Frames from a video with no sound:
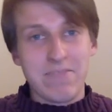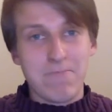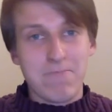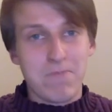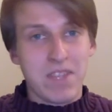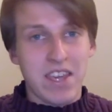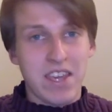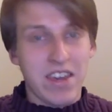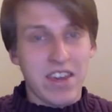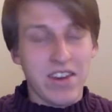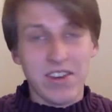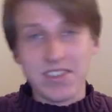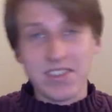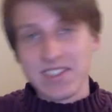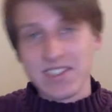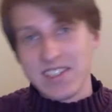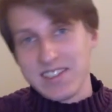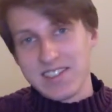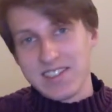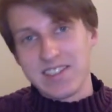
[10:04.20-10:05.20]
kills
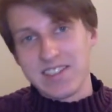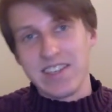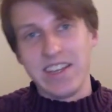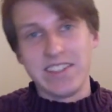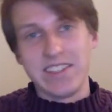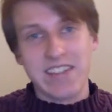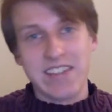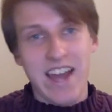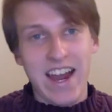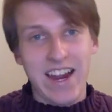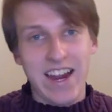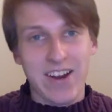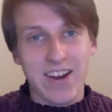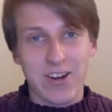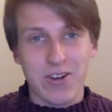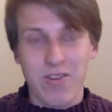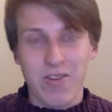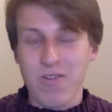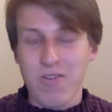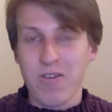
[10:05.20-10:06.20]
his entire
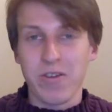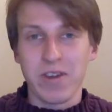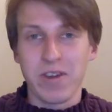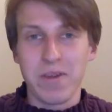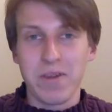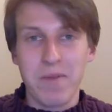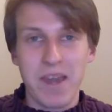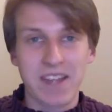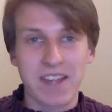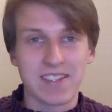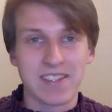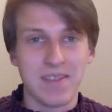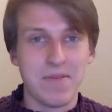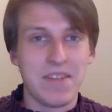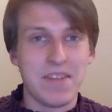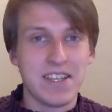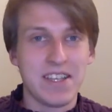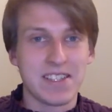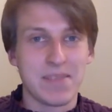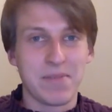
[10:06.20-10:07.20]
crew. He makes them
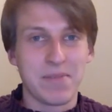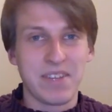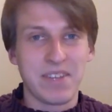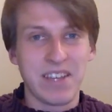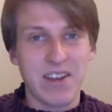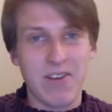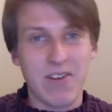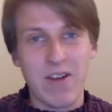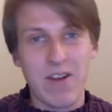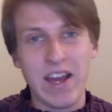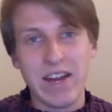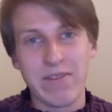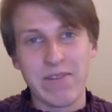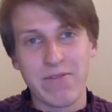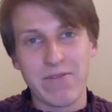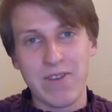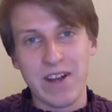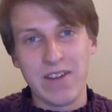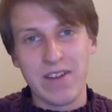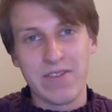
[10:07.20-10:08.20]
disappear right in
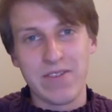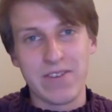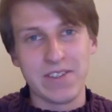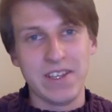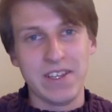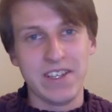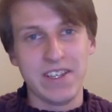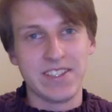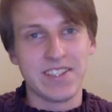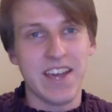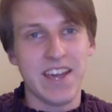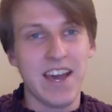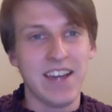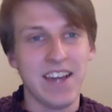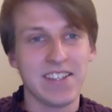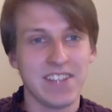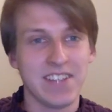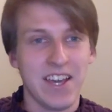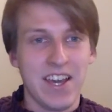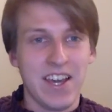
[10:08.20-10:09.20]
front of his eyes.
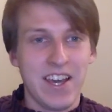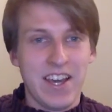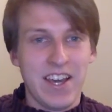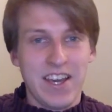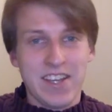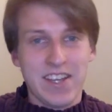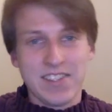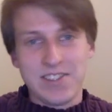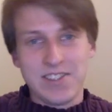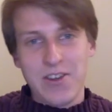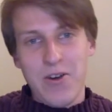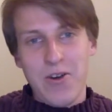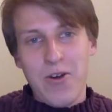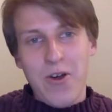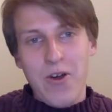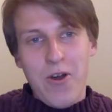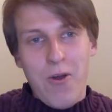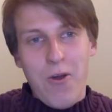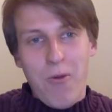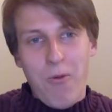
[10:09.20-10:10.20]
So
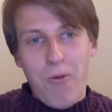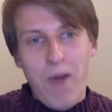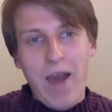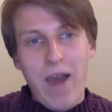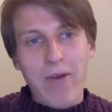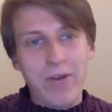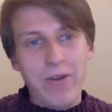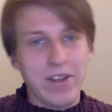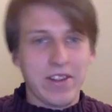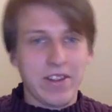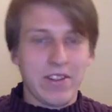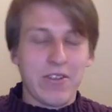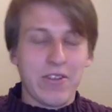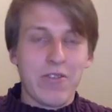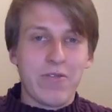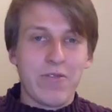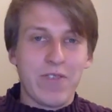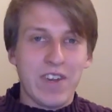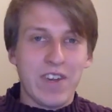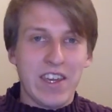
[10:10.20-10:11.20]
why wouldn't
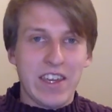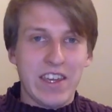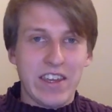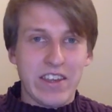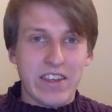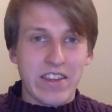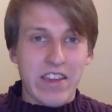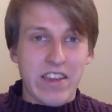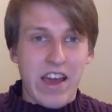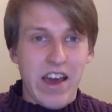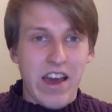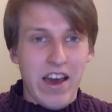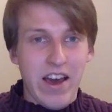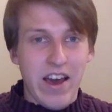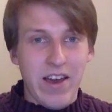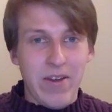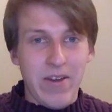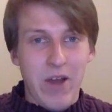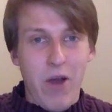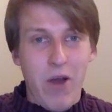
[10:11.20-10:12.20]
Luffy
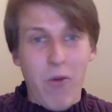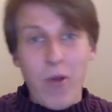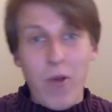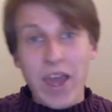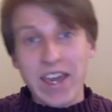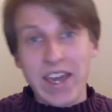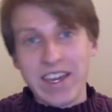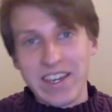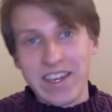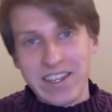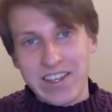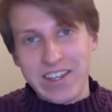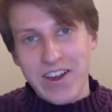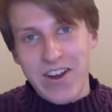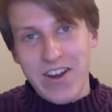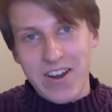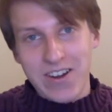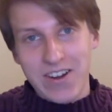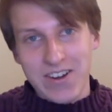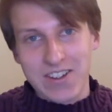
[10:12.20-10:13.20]
awaken
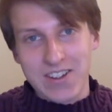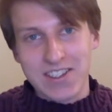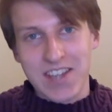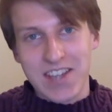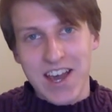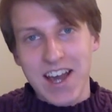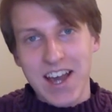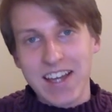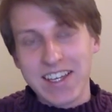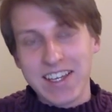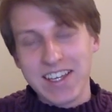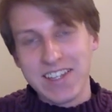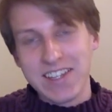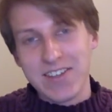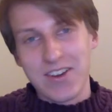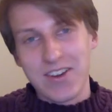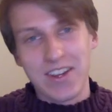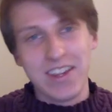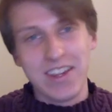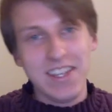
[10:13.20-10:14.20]
Conqueror's Haki
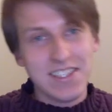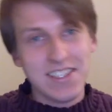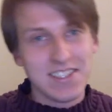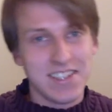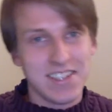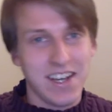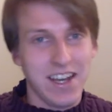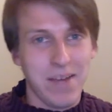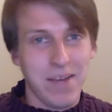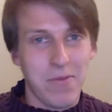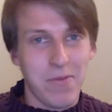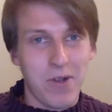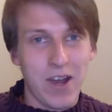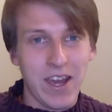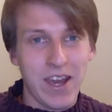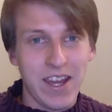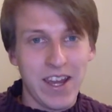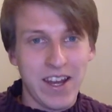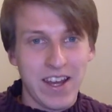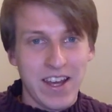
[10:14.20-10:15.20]
during this time,
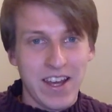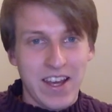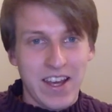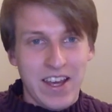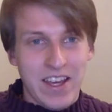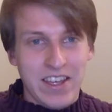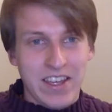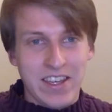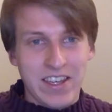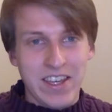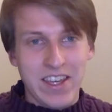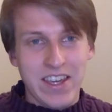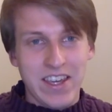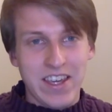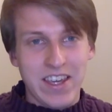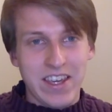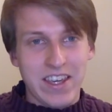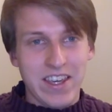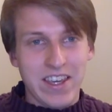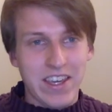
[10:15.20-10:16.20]
right? He
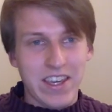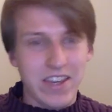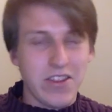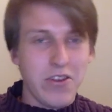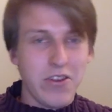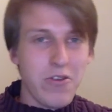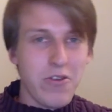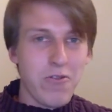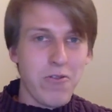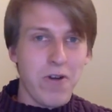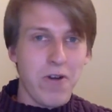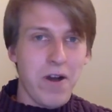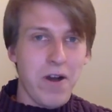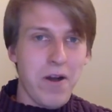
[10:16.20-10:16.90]
knew